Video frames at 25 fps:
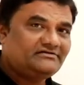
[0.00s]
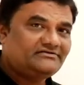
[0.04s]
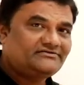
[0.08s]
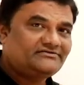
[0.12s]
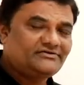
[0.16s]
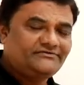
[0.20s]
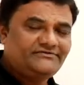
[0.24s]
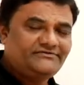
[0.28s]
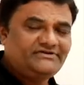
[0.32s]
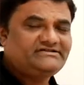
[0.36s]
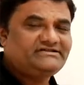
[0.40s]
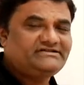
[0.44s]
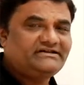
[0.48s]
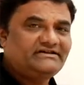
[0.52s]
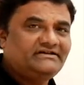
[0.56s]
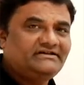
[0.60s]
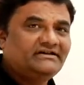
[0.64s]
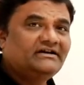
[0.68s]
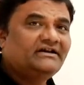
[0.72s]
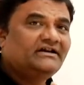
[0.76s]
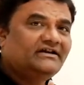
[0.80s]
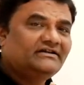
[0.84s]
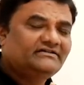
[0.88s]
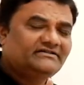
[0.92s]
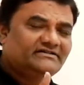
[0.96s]
So we say
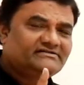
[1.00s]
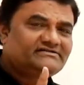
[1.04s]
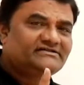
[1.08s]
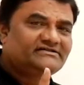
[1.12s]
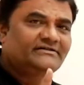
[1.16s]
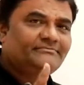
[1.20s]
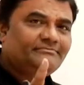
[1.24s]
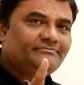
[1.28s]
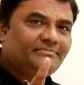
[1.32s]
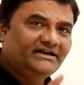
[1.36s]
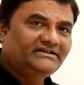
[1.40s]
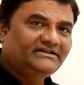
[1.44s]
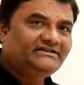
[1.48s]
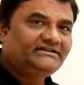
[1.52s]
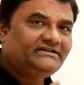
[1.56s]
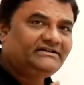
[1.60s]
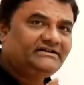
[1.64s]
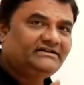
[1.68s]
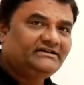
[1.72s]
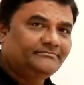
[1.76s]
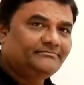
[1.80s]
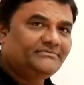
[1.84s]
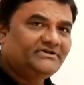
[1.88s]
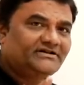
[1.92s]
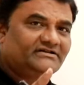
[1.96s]
this is a binary
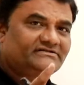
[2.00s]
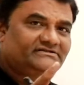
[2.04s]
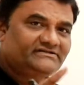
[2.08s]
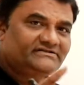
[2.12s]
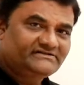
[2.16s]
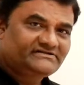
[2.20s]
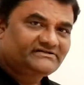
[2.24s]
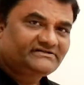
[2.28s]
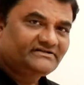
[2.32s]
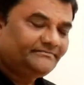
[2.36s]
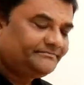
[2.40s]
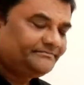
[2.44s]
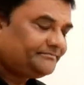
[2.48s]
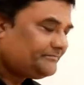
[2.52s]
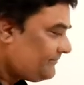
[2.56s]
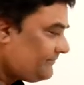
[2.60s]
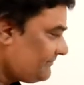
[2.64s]
number system.